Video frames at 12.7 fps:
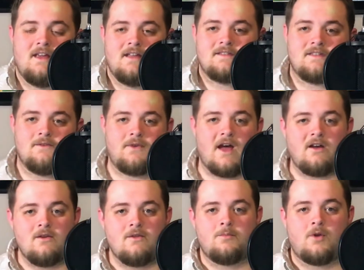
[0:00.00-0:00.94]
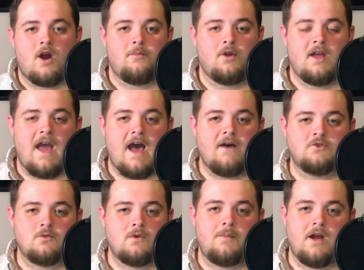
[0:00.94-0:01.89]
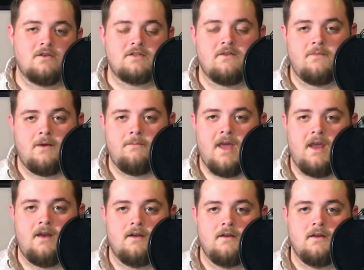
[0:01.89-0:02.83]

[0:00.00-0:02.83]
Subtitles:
It's the value of the property after repairs have been made.